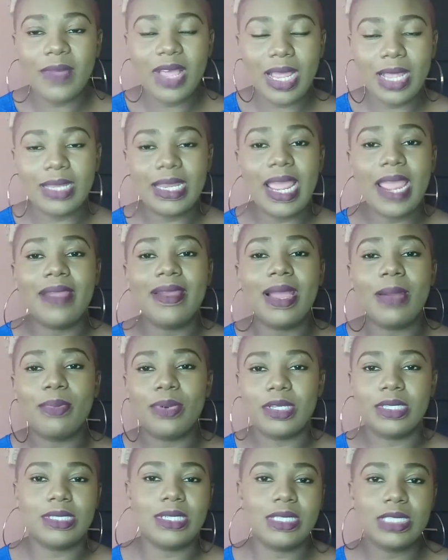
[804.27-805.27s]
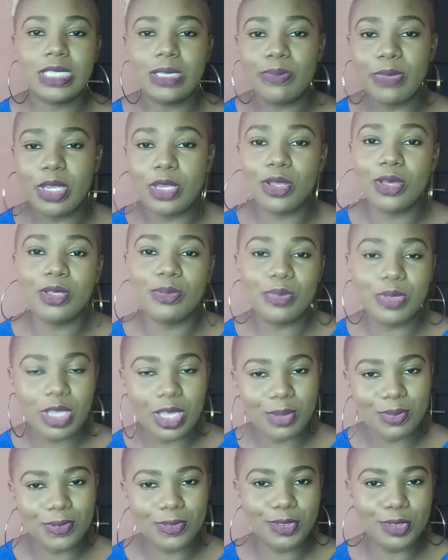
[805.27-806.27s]
naira budget may not
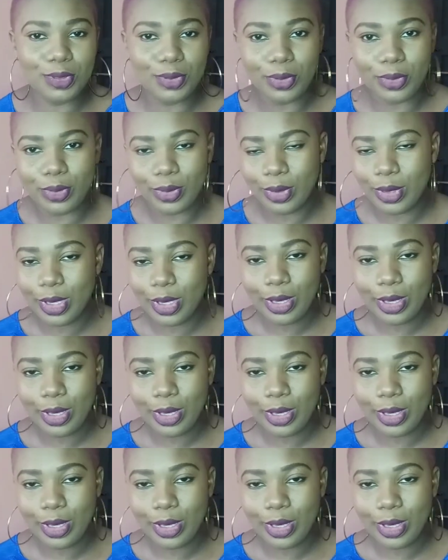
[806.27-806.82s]
be able to